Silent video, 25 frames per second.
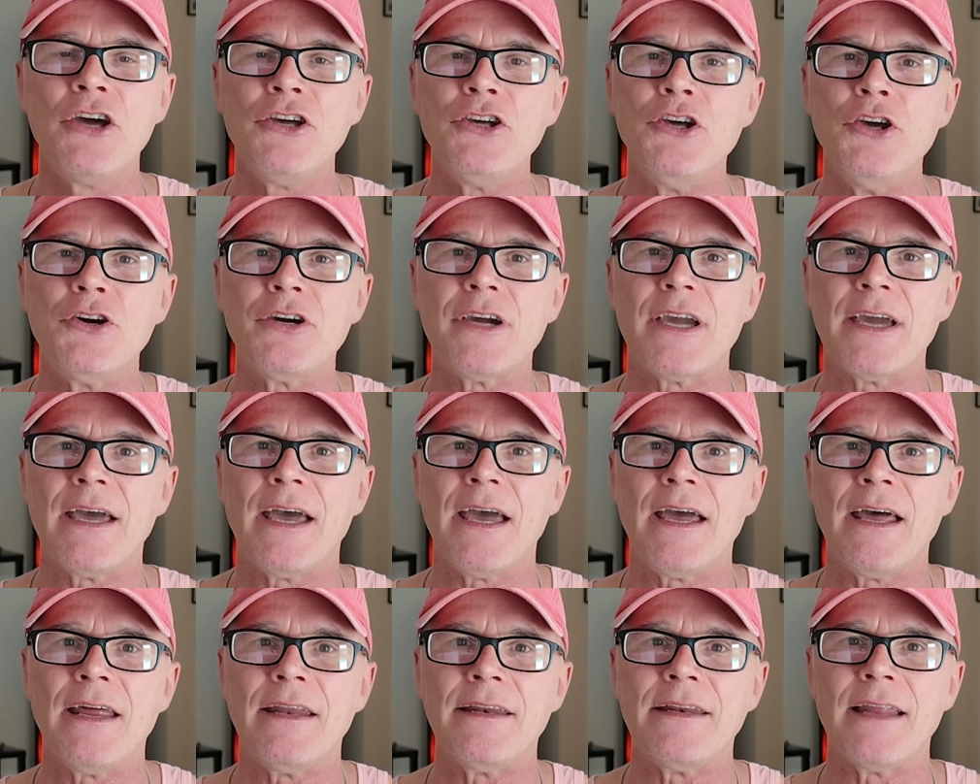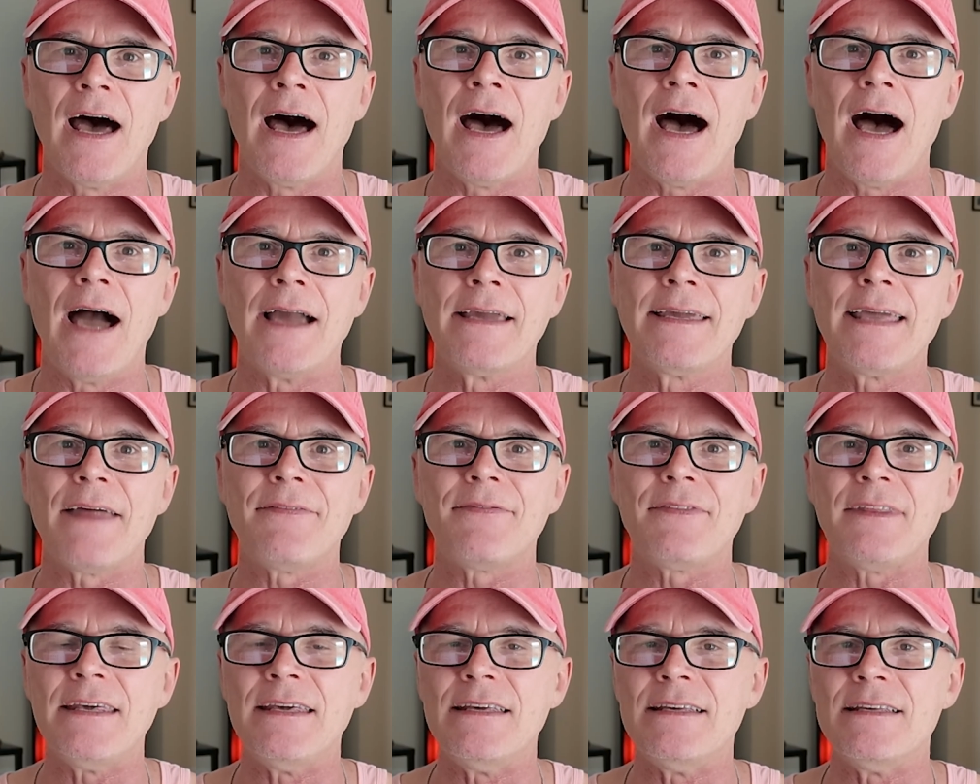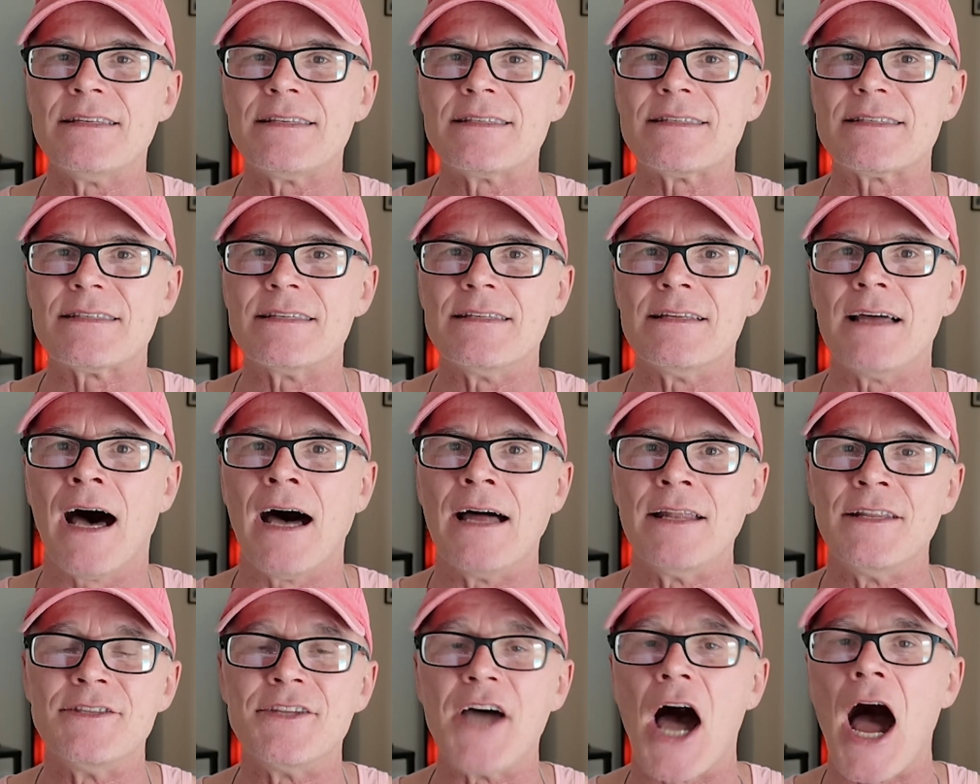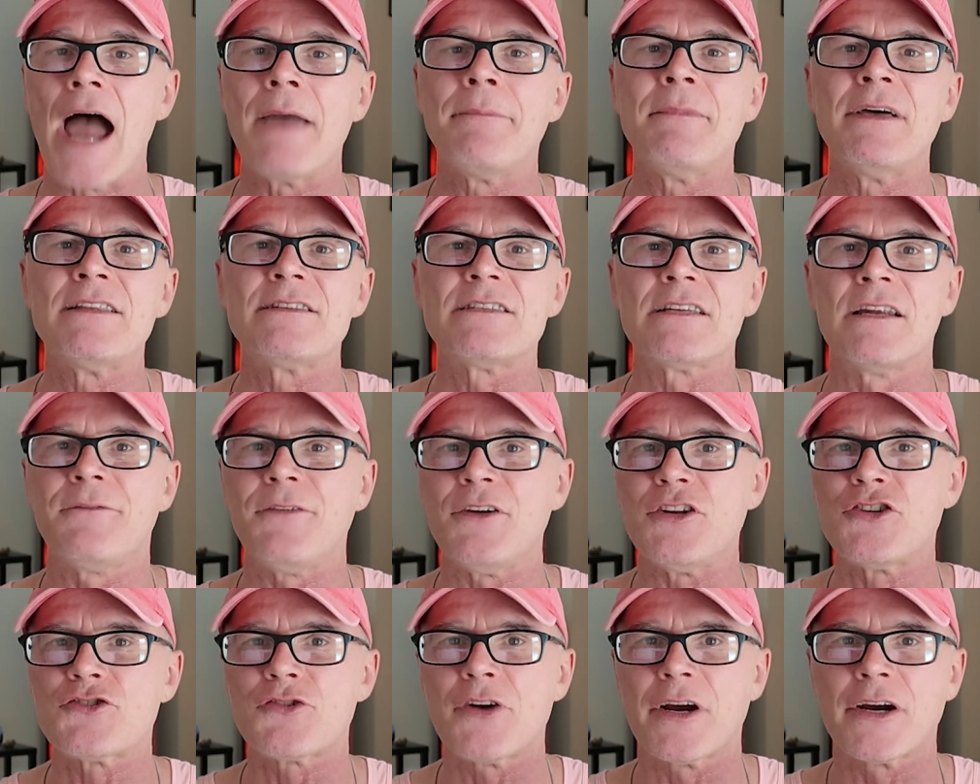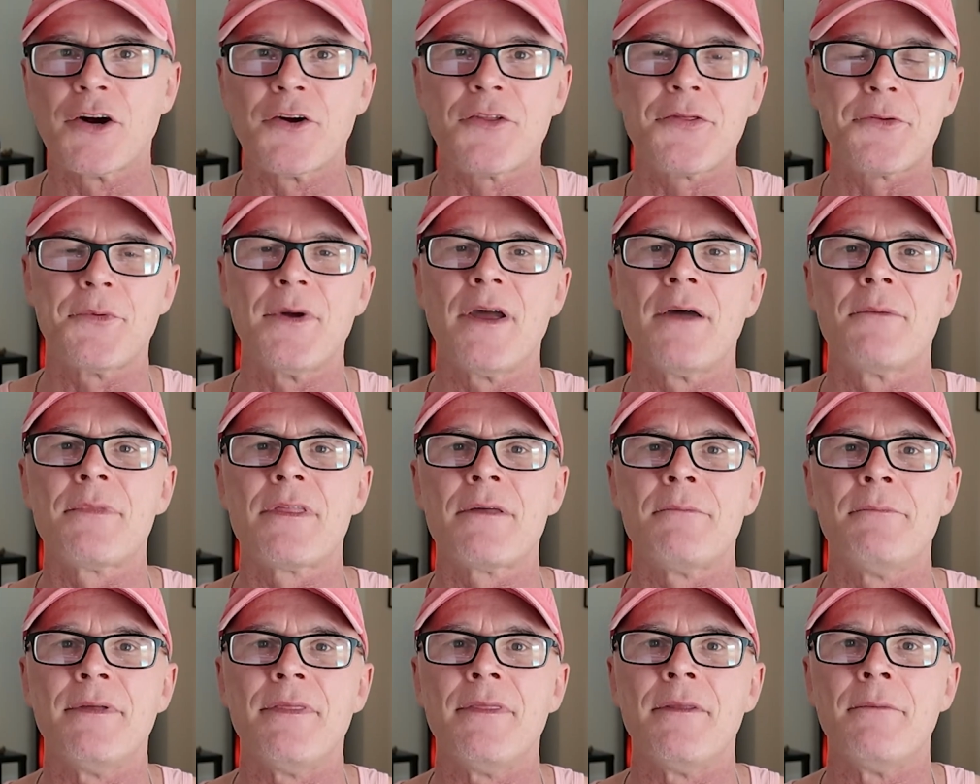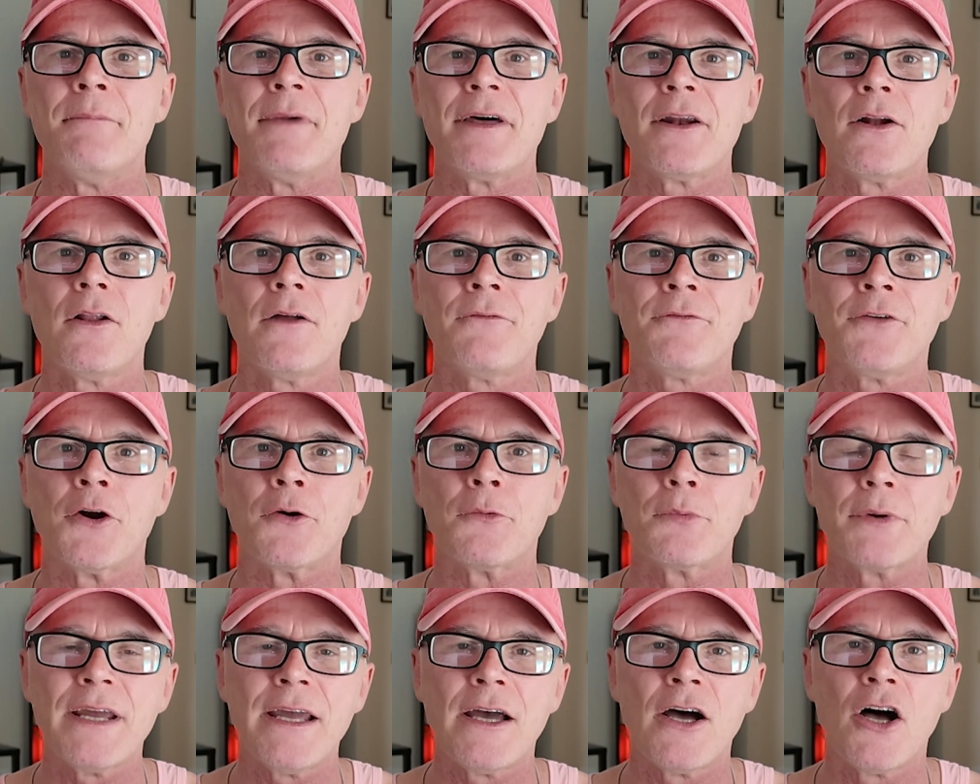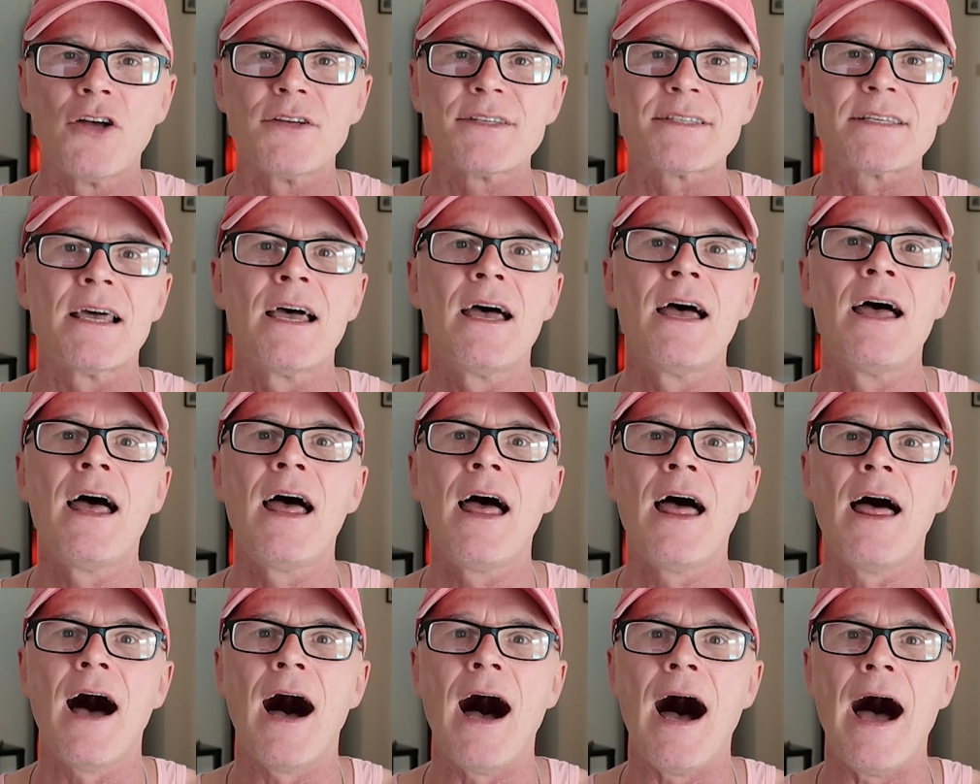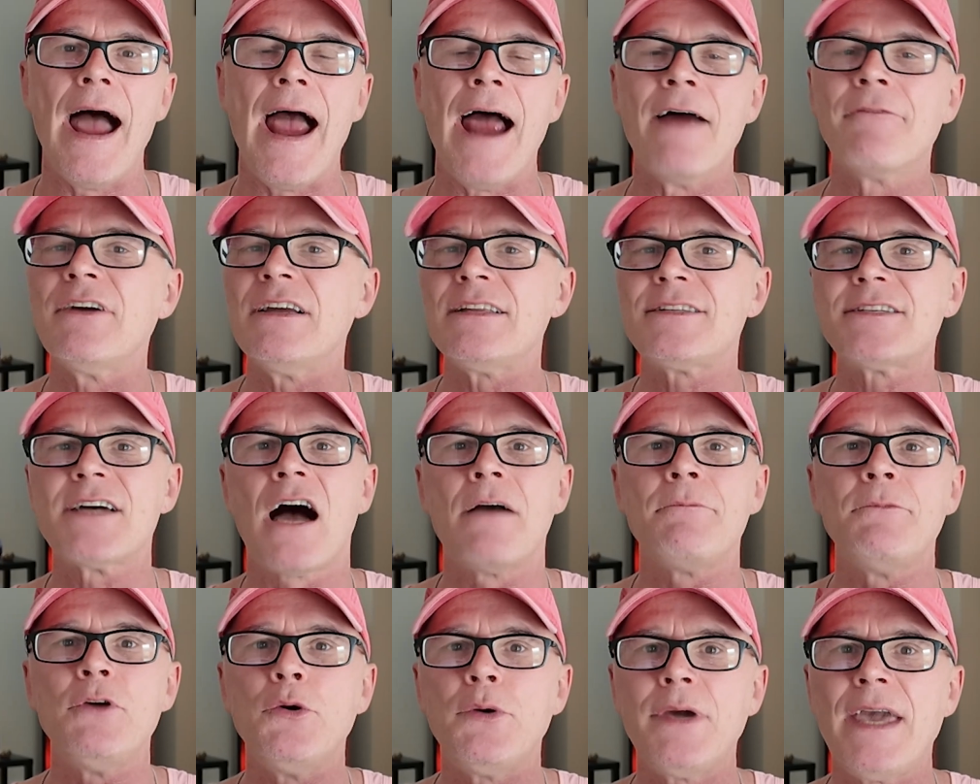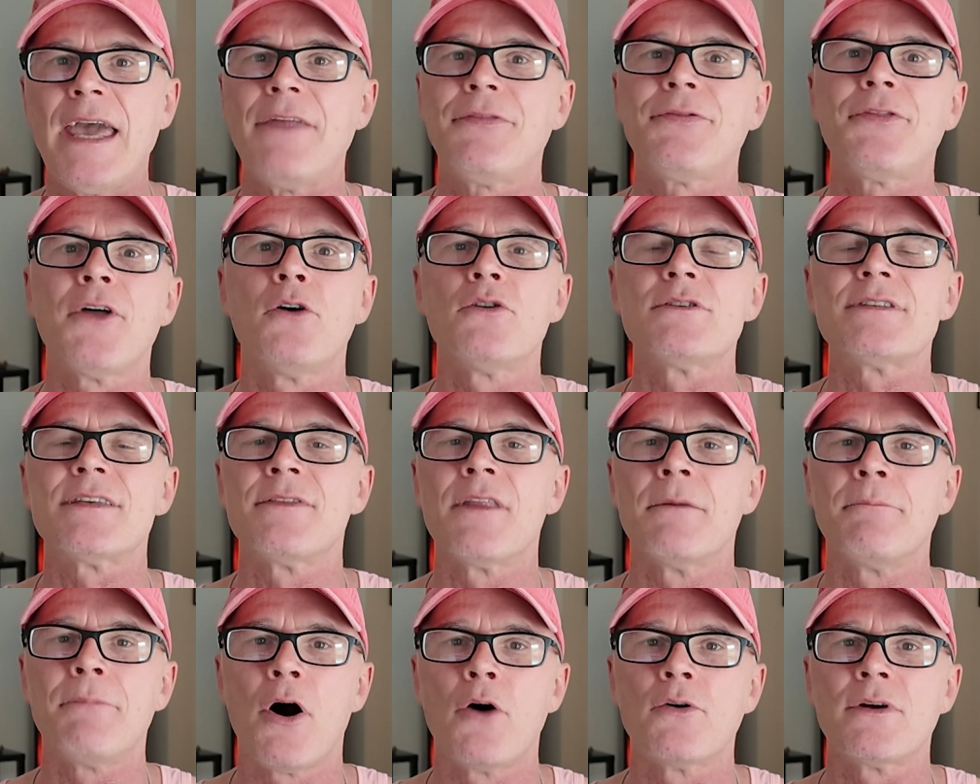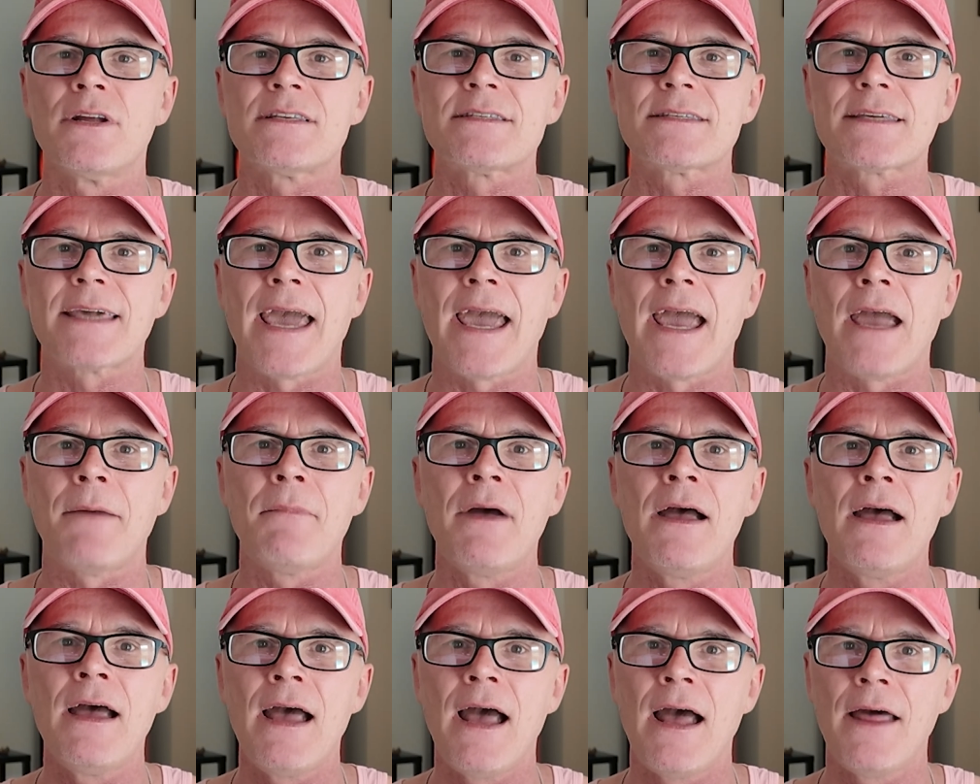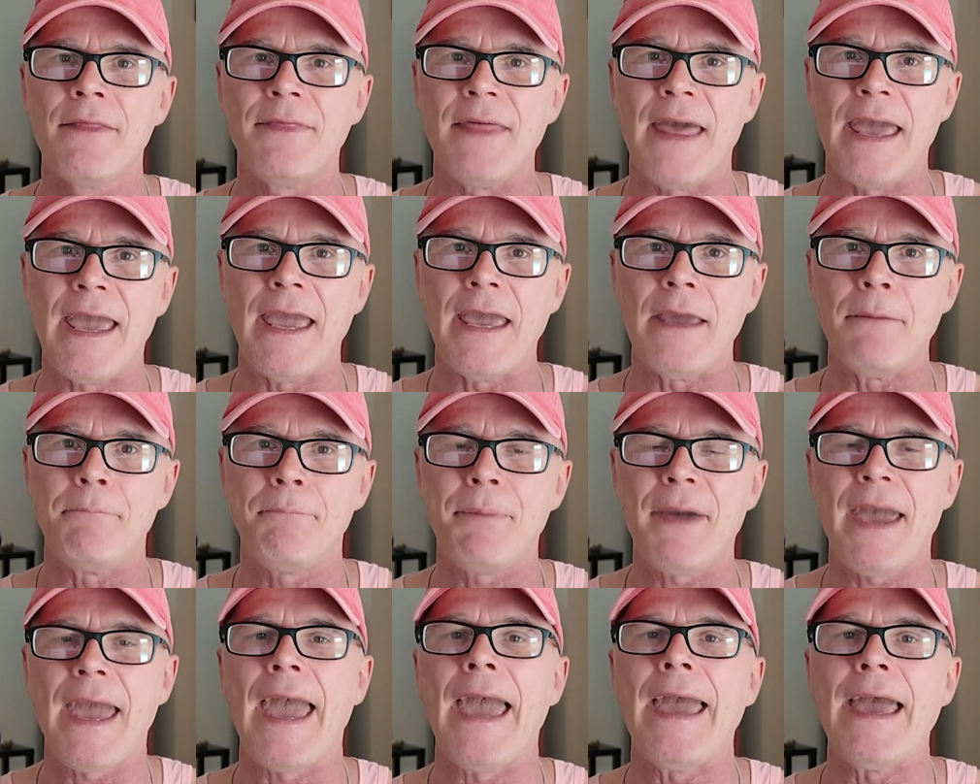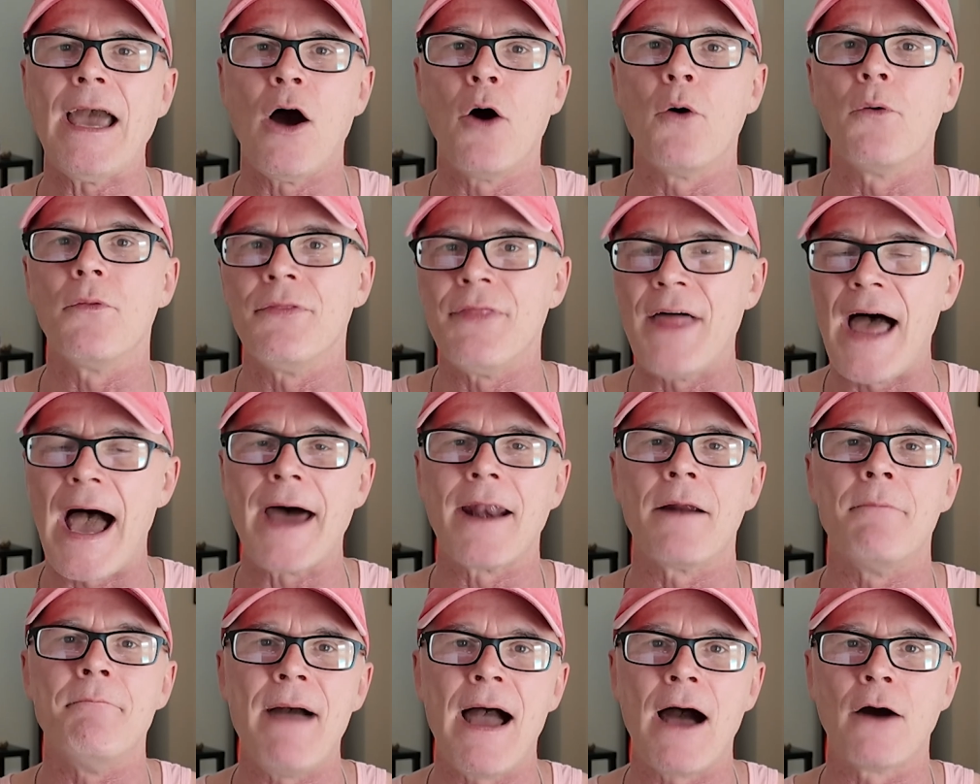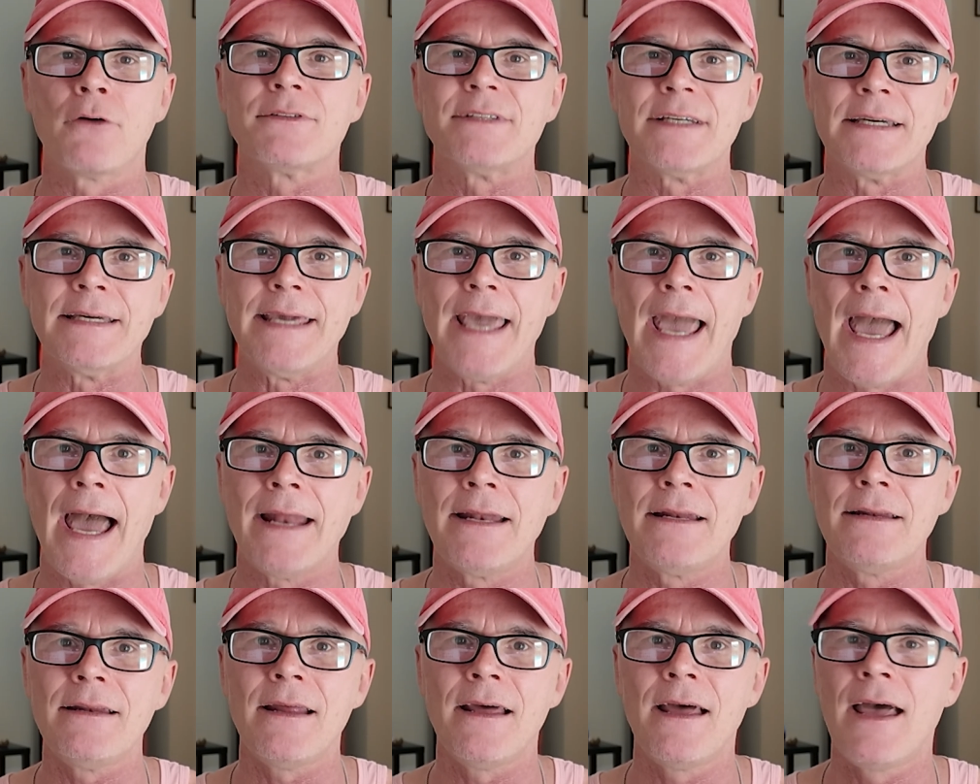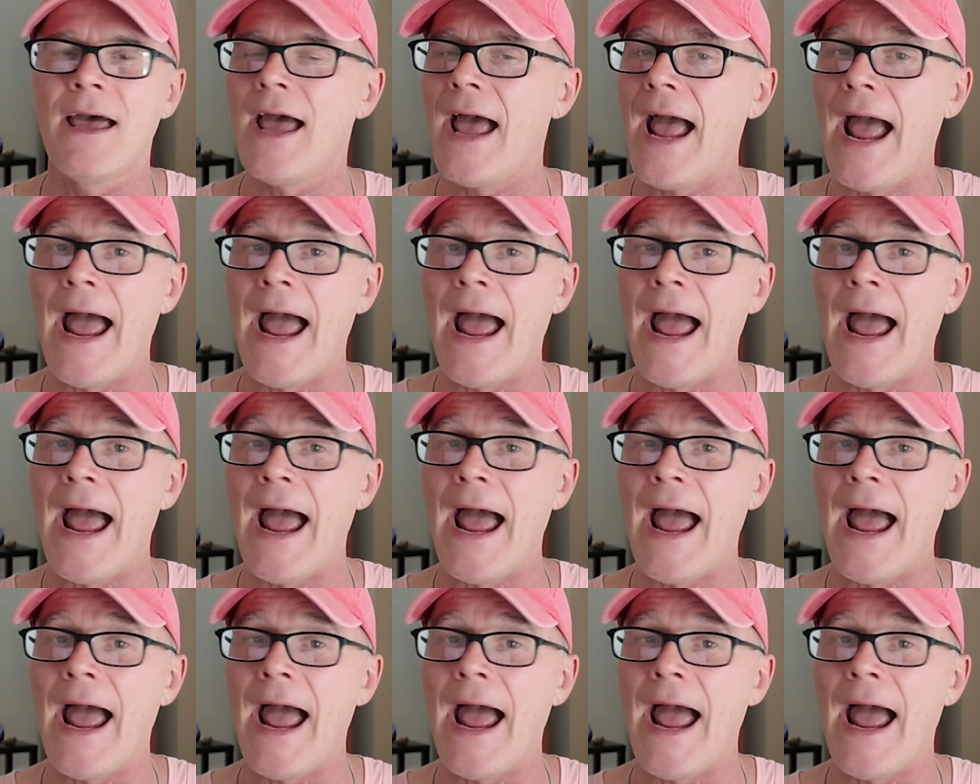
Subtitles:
You can get these diamonds, and if you trigger 3 of them in the middle of your reels, every time you hit those in the bonus game, they pay out that amount again.